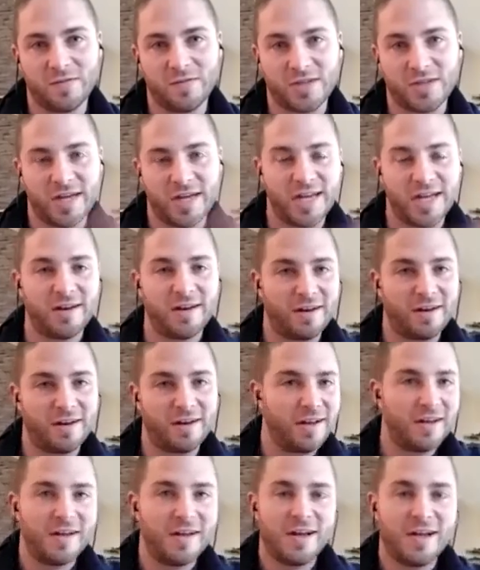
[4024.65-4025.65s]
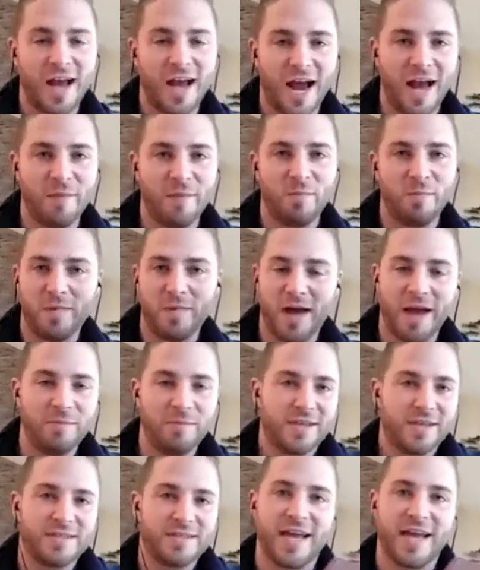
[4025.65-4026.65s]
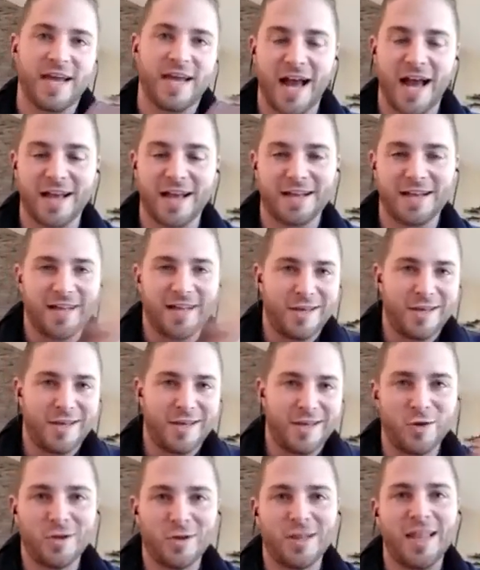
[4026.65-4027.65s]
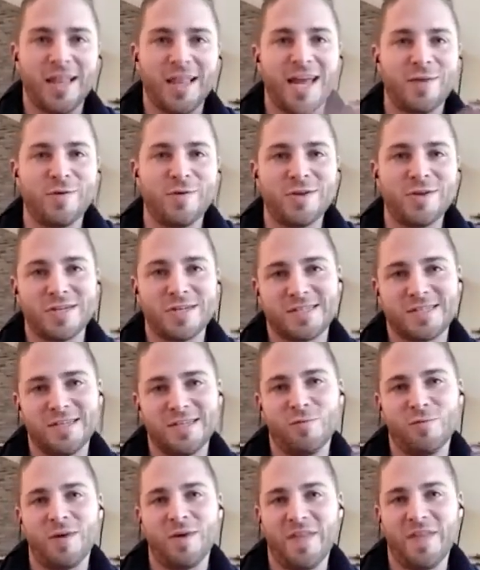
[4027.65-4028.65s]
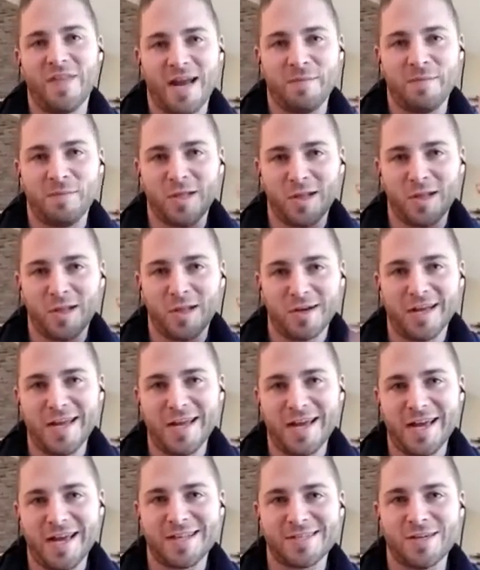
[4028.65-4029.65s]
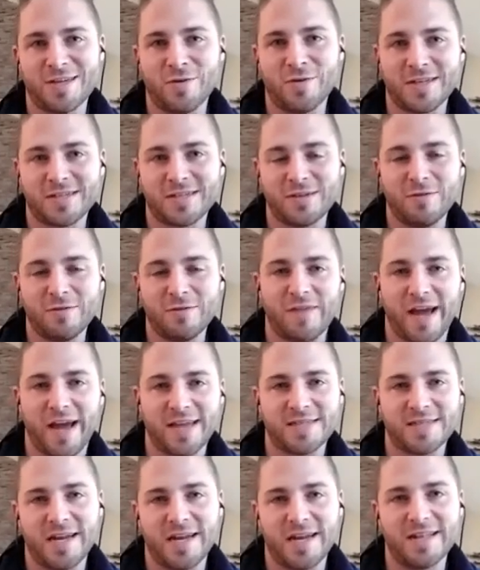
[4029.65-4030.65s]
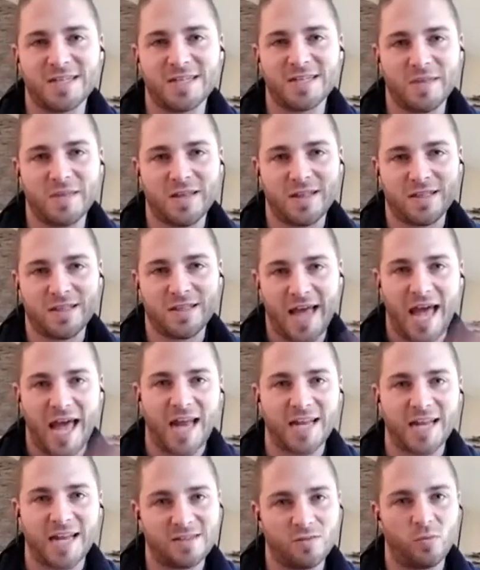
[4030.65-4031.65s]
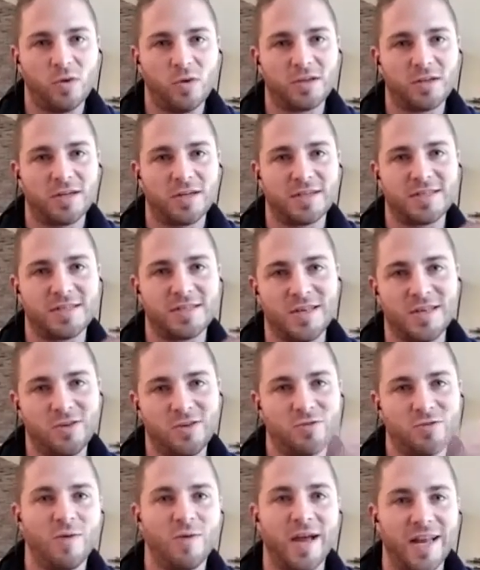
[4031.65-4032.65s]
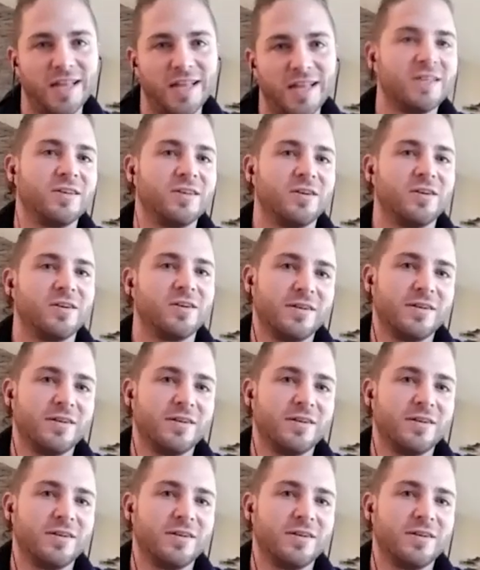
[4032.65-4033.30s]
And Jen, I'm just like, your language is still one that I'm learning. And so it's so fascinating to me that is the wilderness that you went into.